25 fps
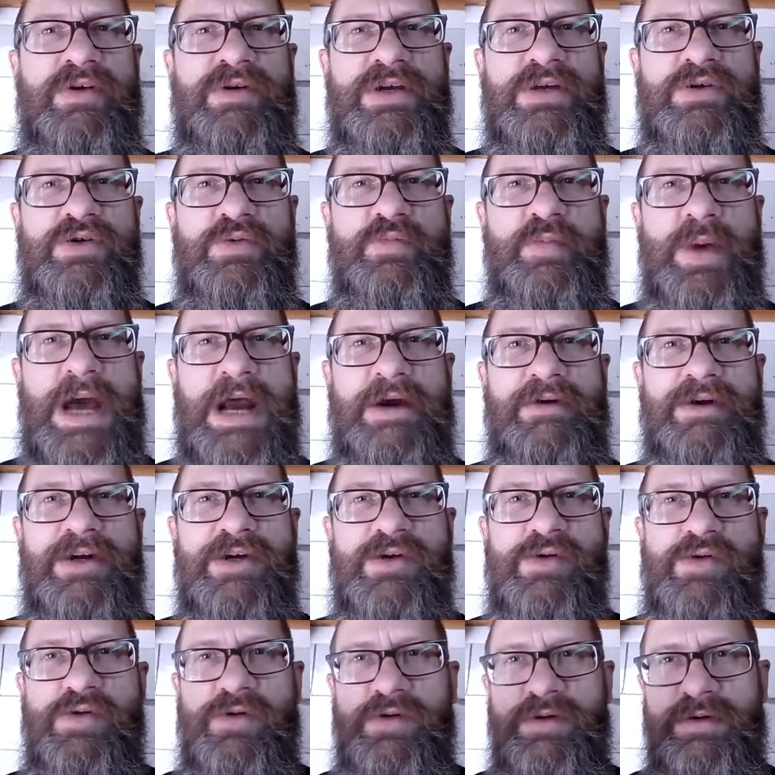Very good
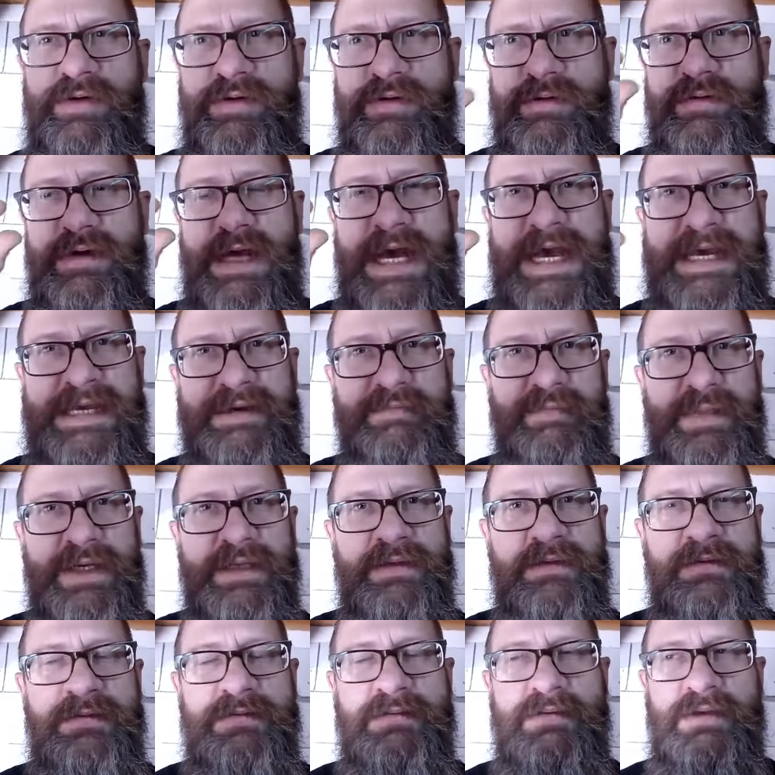paracord,
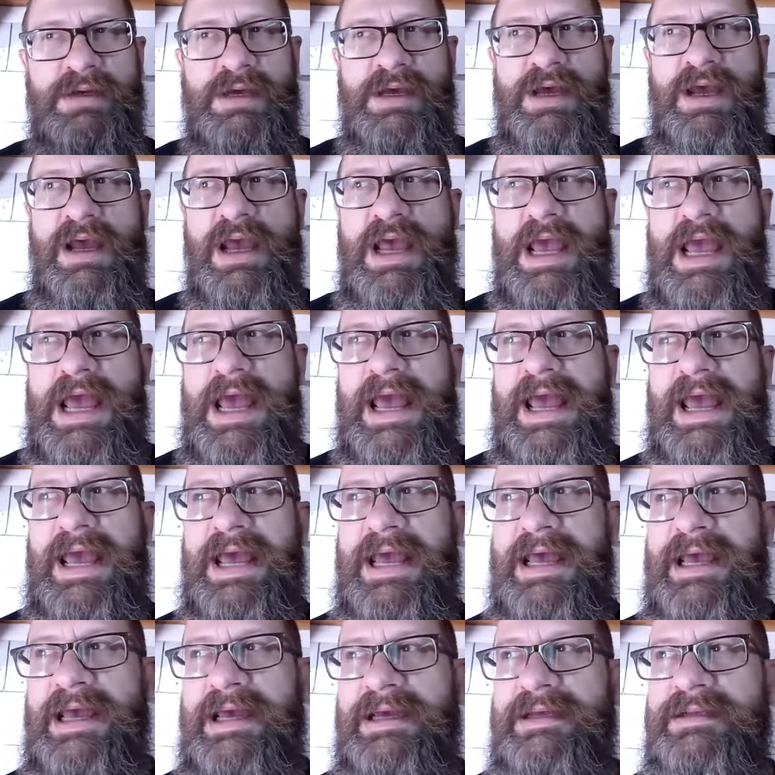8mm.
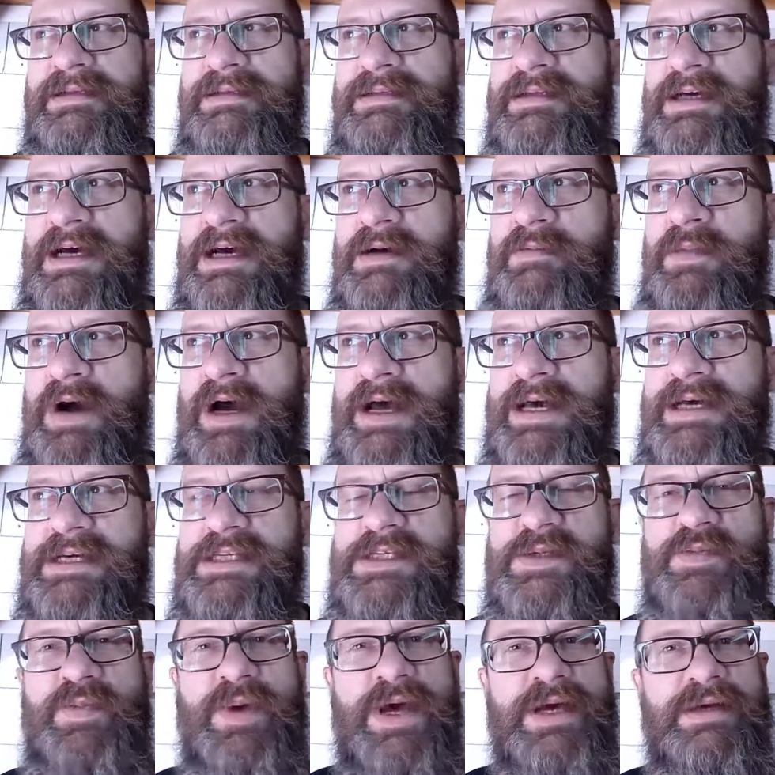And I
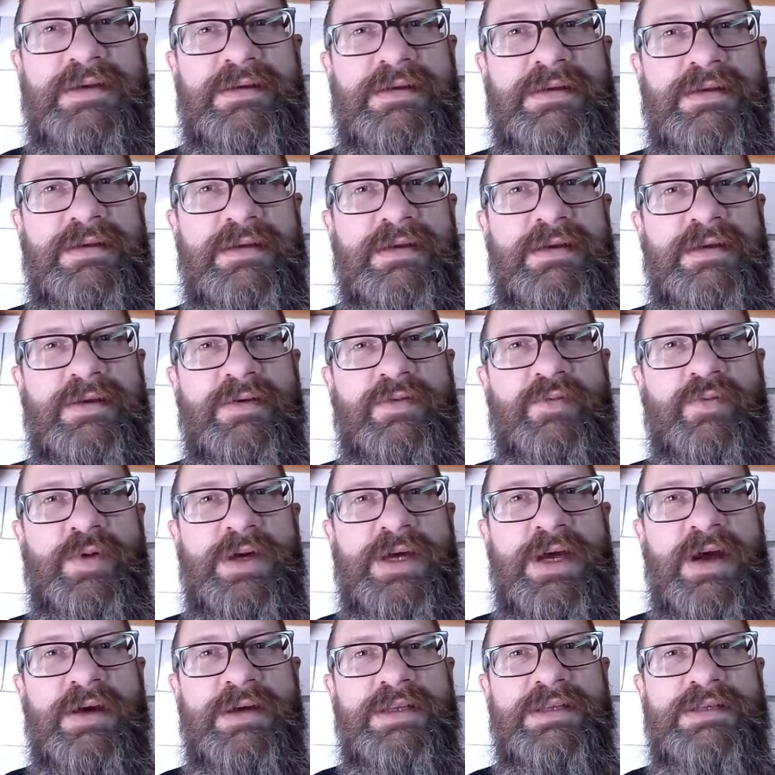expect that
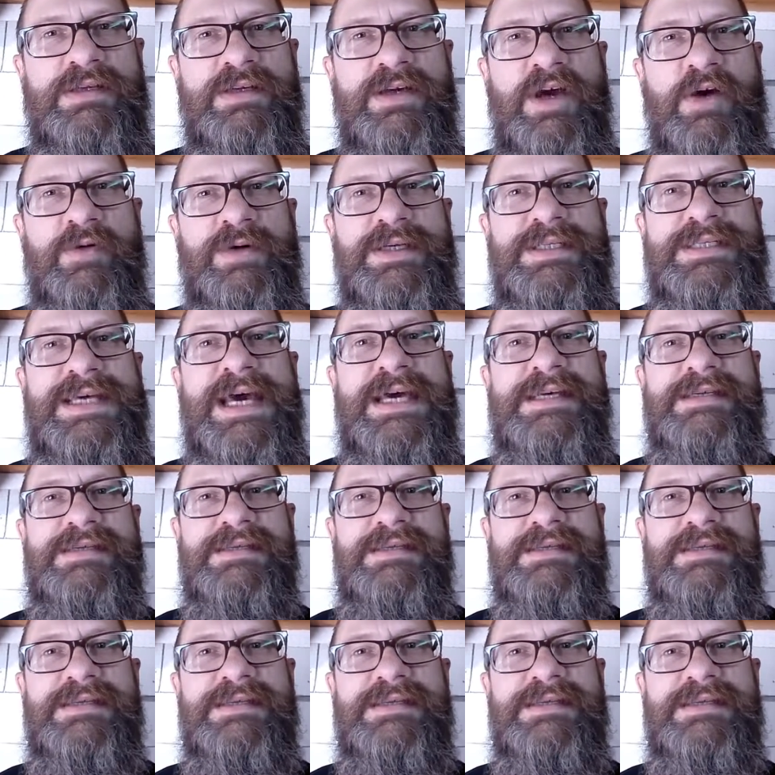we're going to go and